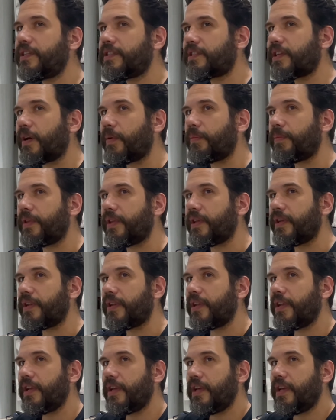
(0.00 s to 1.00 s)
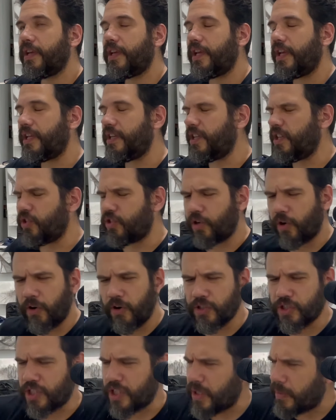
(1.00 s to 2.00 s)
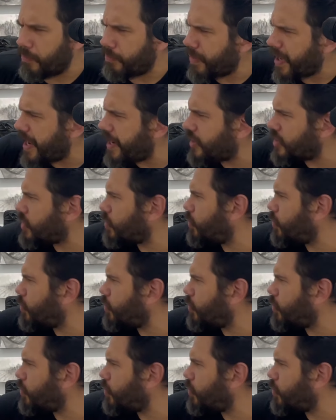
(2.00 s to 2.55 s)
something. And he turns and he bangs the